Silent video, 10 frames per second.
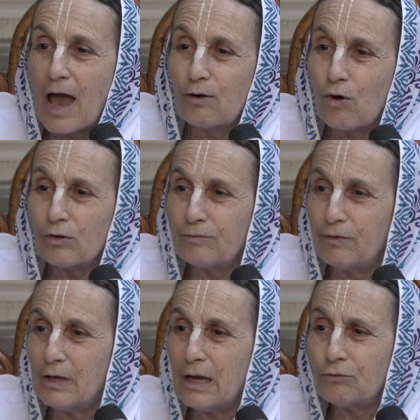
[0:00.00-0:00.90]
and all
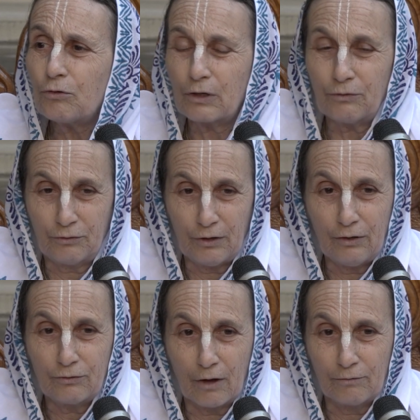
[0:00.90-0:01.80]
of the
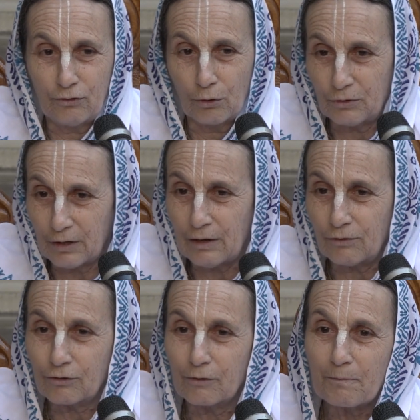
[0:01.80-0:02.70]
intricacies of
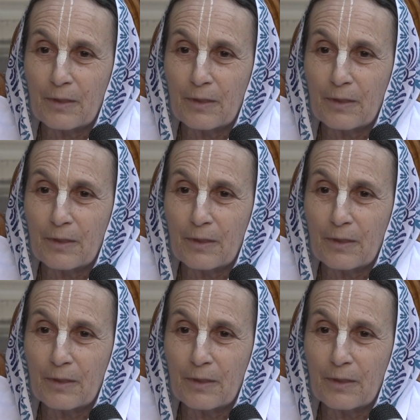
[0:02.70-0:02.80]
Jyotish.